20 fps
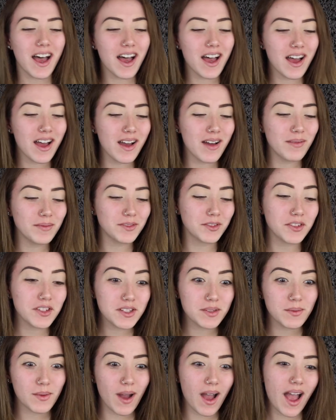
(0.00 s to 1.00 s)
um, the
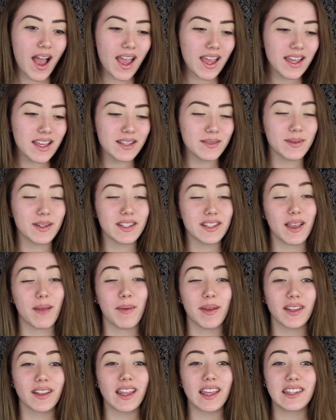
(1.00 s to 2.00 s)
reason why is because
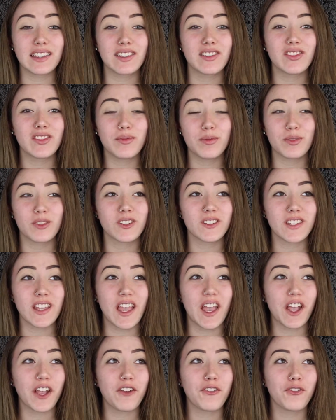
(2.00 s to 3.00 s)
I've been like super
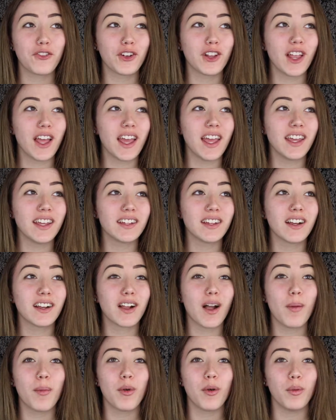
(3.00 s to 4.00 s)
sick for like a
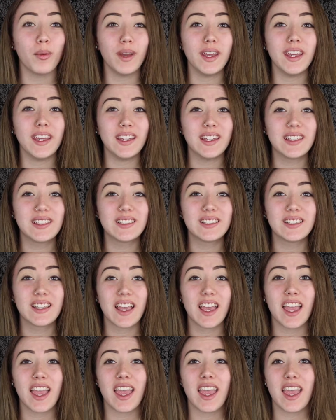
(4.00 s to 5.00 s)
couple weeks
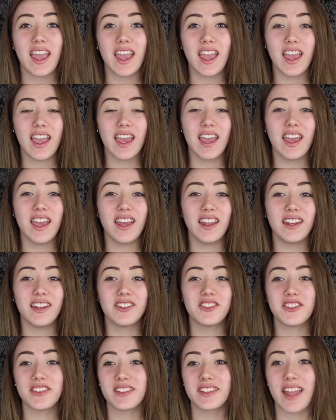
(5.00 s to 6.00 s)

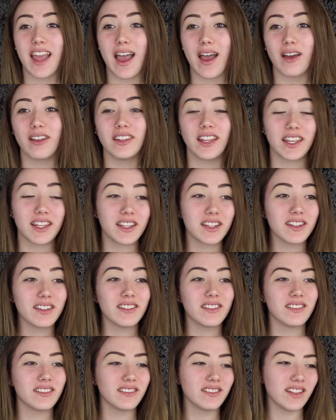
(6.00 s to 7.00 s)
and just now like
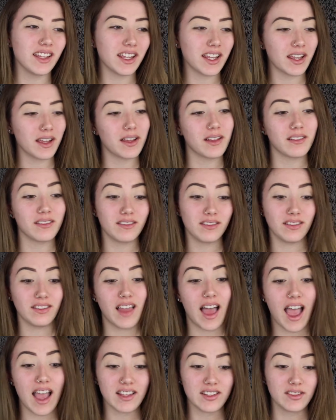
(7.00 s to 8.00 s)
like
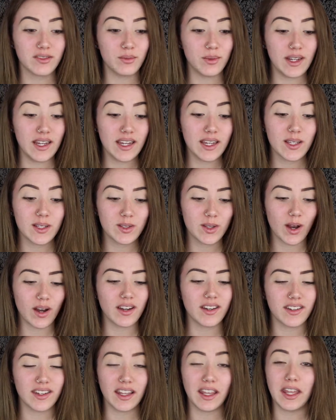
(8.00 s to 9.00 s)
last week
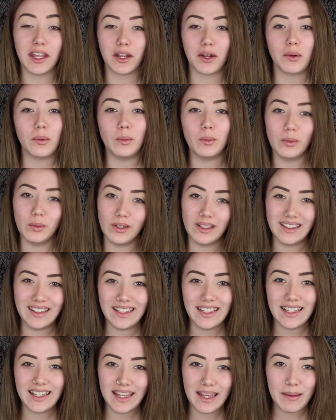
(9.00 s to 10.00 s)
started to like
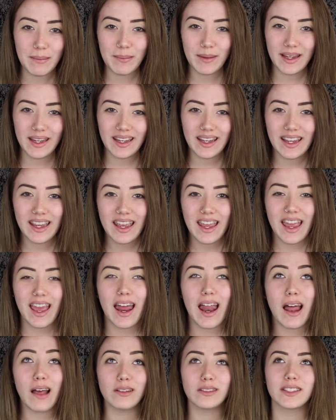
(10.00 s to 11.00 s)
really hit me
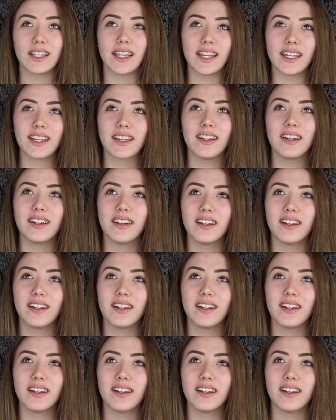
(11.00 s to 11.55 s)
and I was like